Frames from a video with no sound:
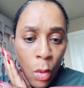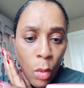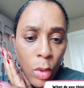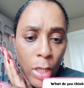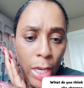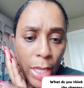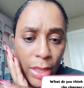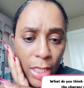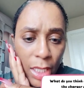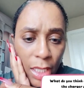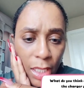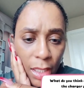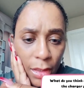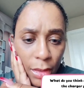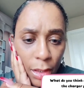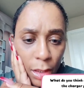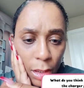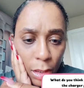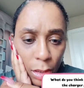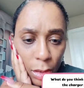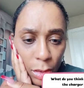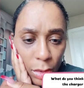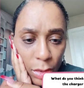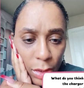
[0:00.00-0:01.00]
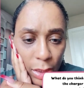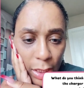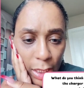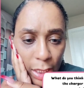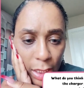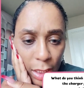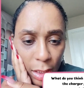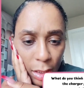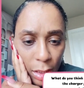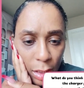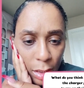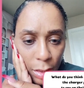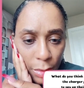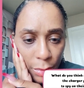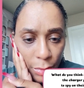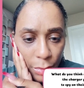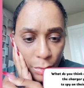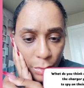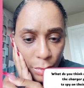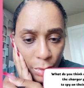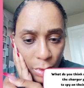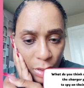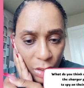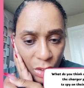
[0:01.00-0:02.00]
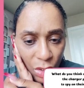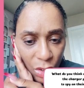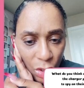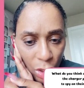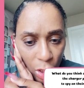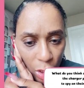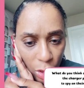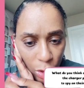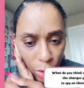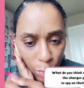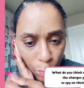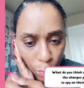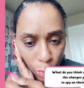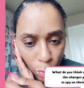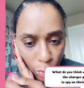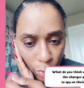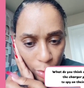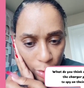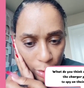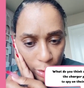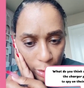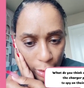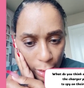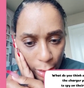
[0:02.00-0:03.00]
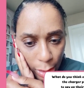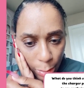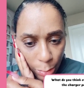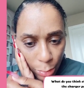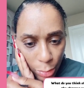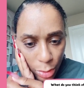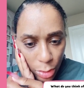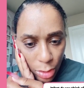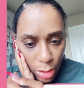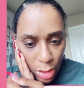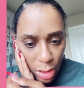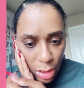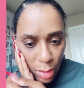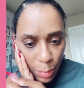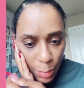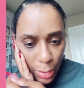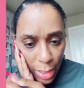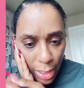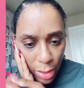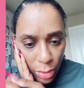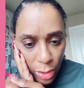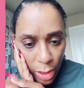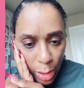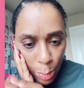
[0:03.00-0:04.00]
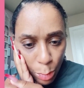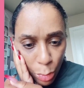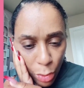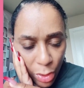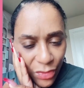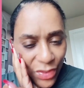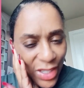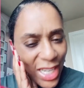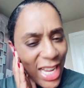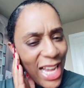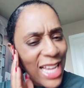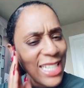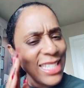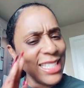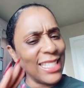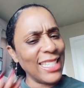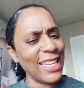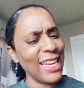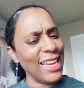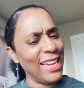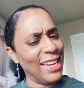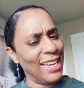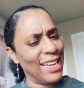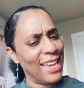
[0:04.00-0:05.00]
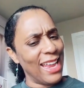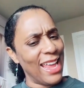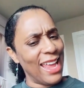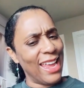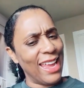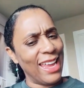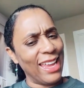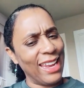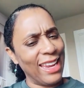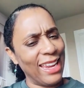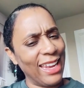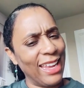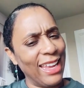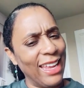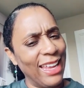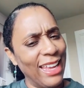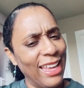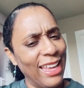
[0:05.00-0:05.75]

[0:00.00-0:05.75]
What I think of the girls getting the charger port camera to spy on their boyfriend. I seen that.